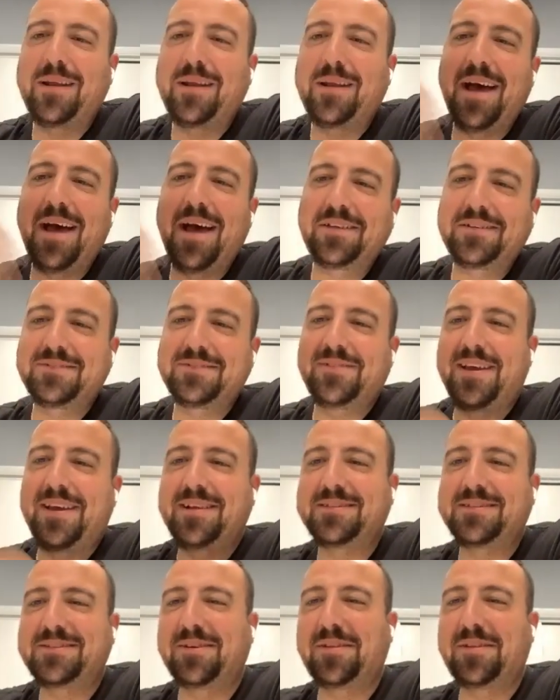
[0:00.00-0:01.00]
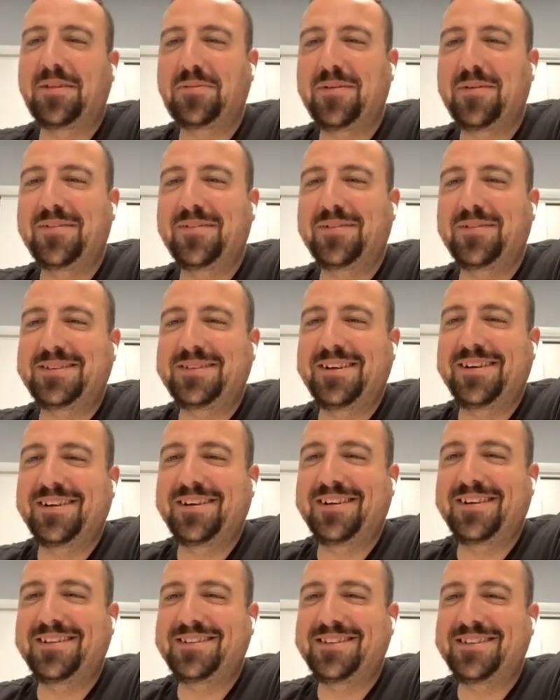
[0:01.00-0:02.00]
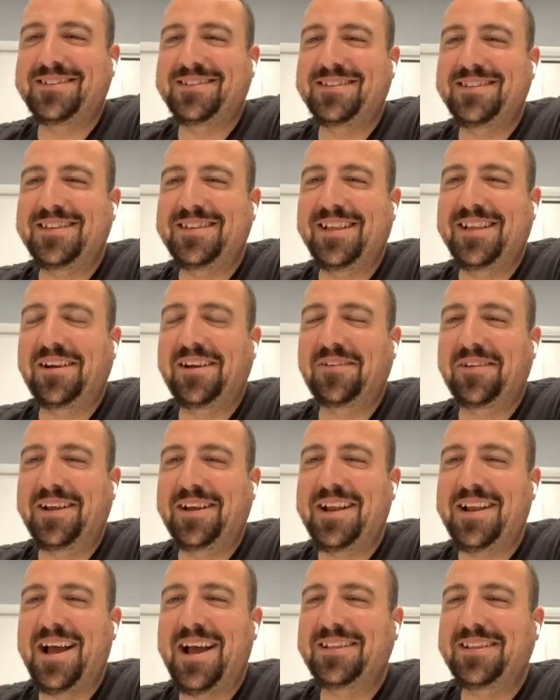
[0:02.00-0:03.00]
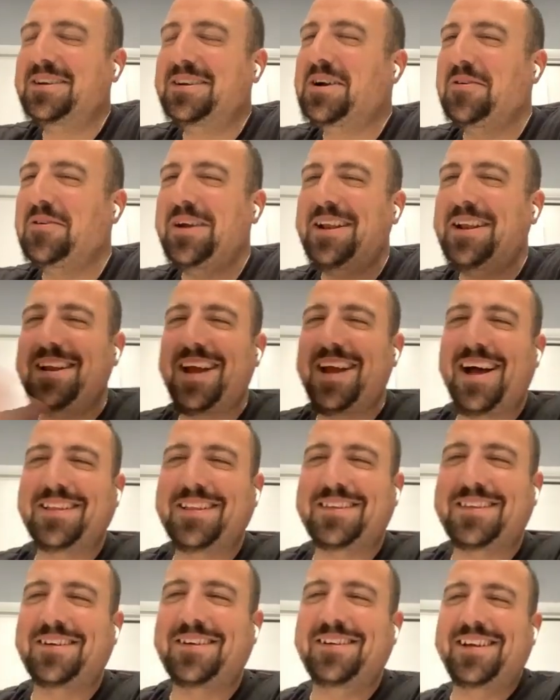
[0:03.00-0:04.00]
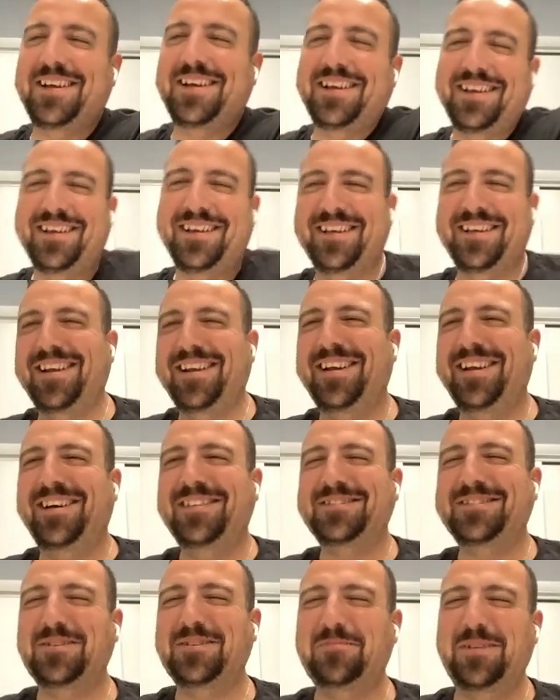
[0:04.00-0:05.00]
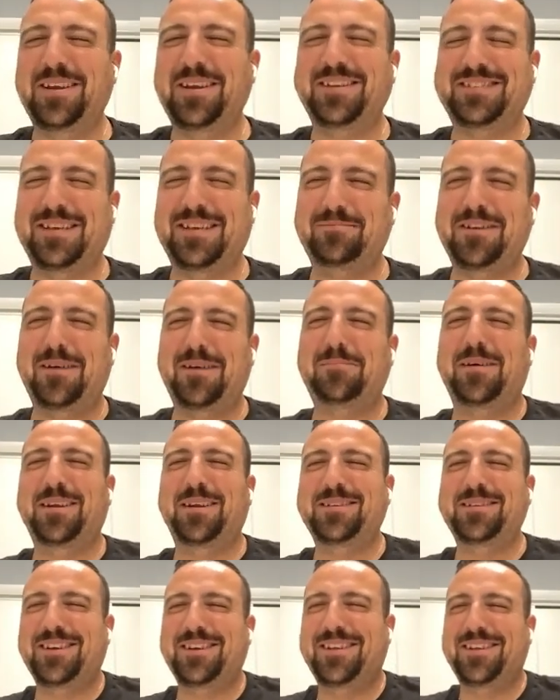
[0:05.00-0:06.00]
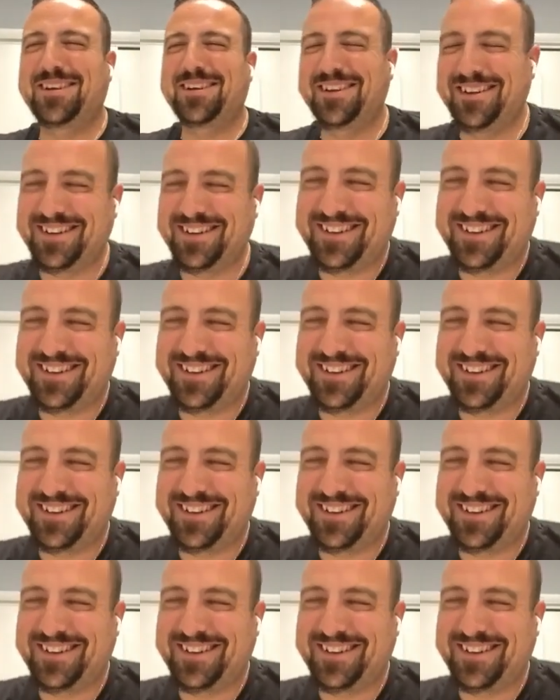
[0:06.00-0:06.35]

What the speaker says: an Islanders fan, so the three of us here can just agree to not agree. You know, there's nobody teaming up on each other.